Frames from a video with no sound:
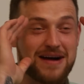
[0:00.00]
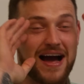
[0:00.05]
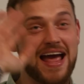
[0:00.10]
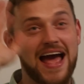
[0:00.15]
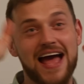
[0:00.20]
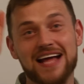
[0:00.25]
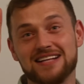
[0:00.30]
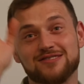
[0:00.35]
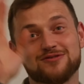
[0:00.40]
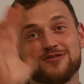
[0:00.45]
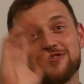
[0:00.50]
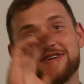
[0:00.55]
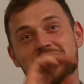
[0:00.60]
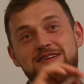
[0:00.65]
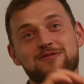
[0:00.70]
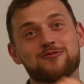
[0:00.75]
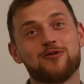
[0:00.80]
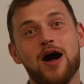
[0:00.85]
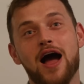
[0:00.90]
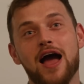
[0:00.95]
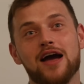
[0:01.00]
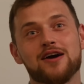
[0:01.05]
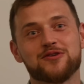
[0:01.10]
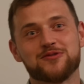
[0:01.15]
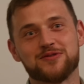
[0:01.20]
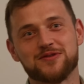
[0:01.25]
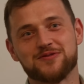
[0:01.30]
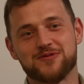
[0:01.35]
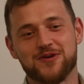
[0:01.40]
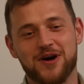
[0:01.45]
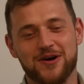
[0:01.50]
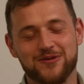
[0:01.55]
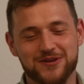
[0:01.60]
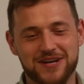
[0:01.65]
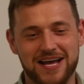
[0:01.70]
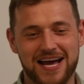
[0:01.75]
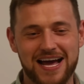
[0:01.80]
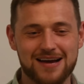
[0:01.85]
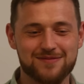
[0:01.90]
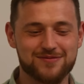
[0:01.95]
My head's running wild with what would
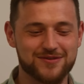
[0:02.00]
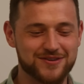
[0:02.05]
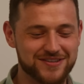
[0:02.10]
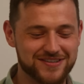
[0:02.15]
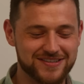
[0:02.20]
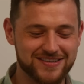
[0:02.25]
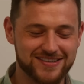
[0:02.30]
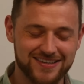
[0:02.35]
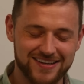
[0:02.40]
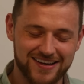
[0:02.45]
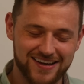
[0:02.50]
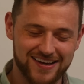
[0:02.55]
have happened.